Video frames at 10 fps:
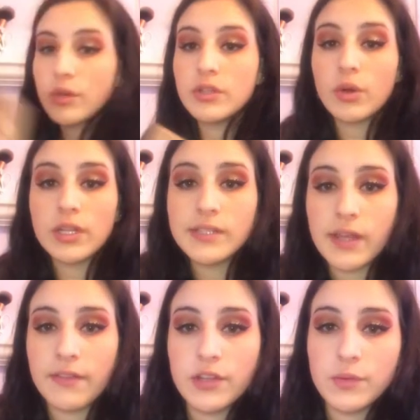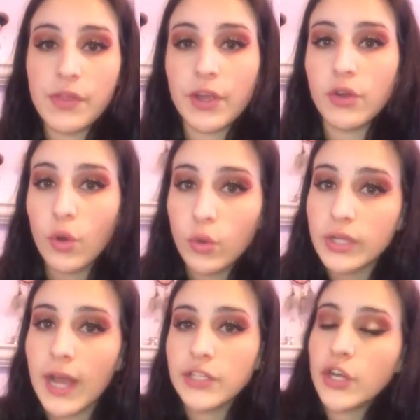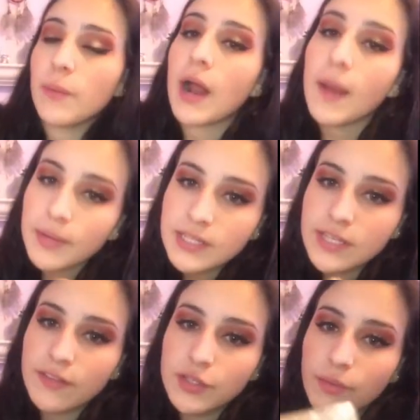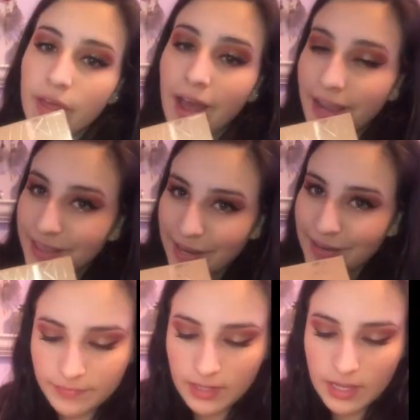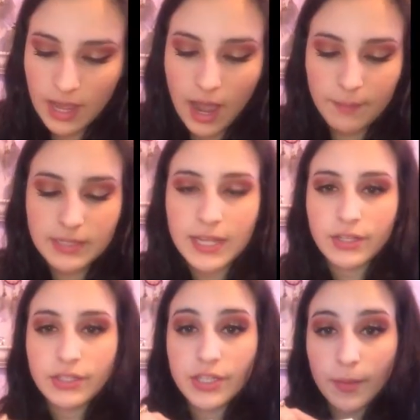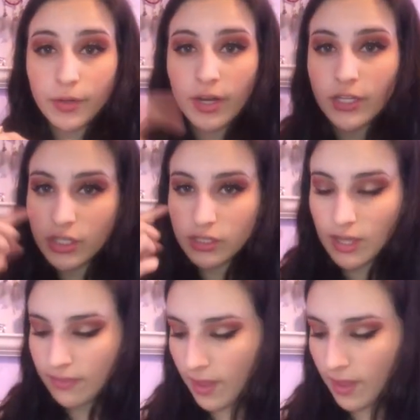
You can totally set this with like a gold eyeshadow, but I'm going to set this with highlighter. I'm going to take Summer and just set